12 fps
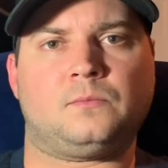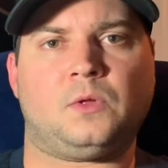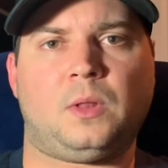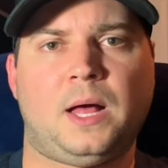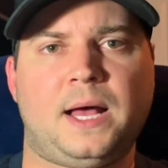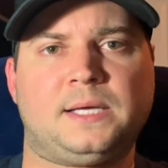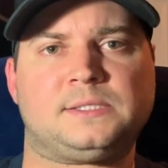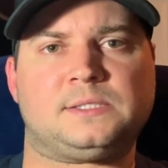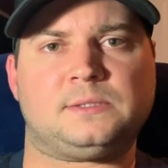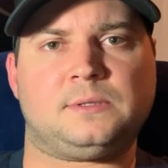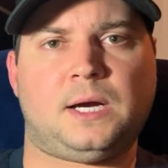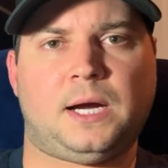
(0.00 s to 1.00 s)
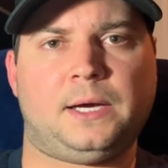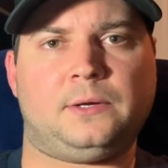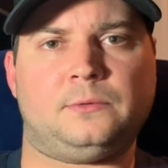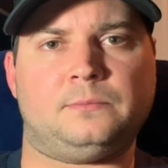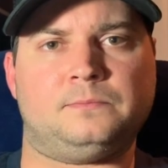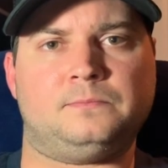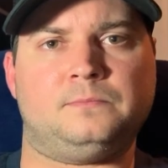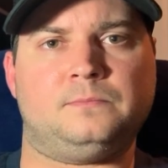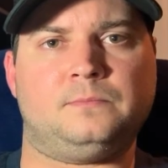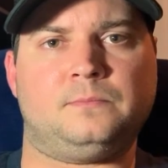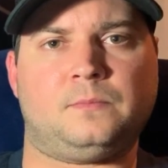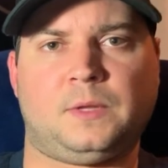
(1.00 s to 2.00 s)
The last item
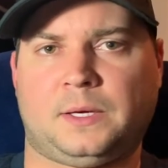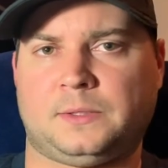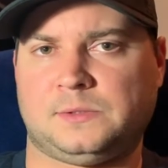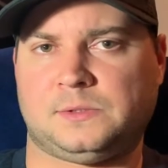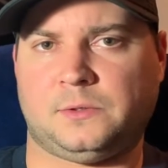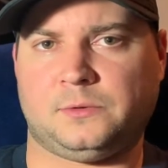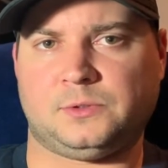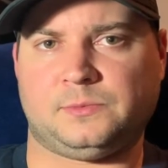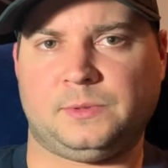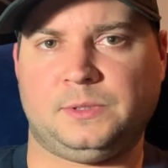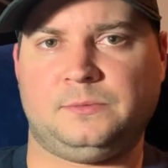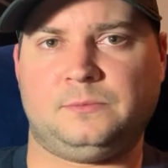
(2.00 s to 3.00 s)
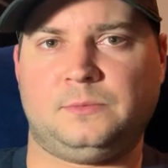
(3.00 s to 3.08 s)
that concerns me